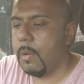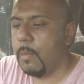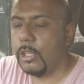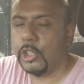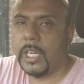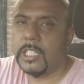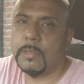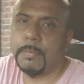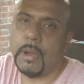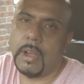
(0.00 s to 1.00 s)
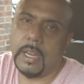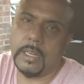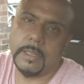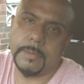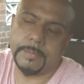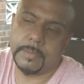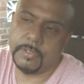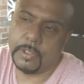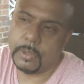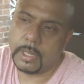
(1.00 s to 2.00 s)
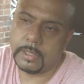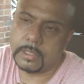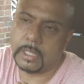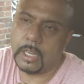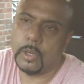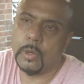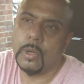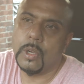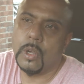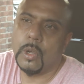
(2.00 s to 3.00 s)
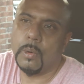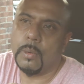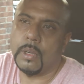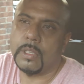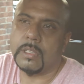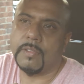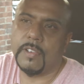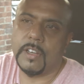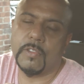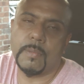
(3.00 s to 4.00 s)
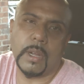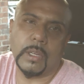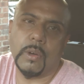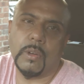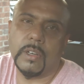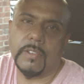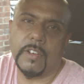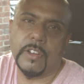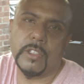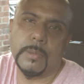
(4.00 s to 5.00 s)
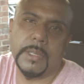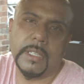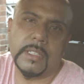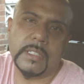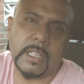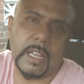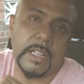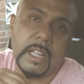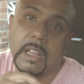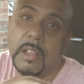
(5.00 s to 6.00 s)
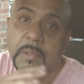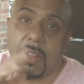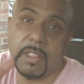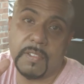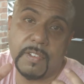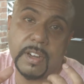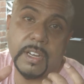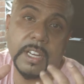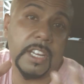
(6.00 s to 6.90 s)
What transpired a few days ago was a friend of mine got on the phone to me to say that another friend,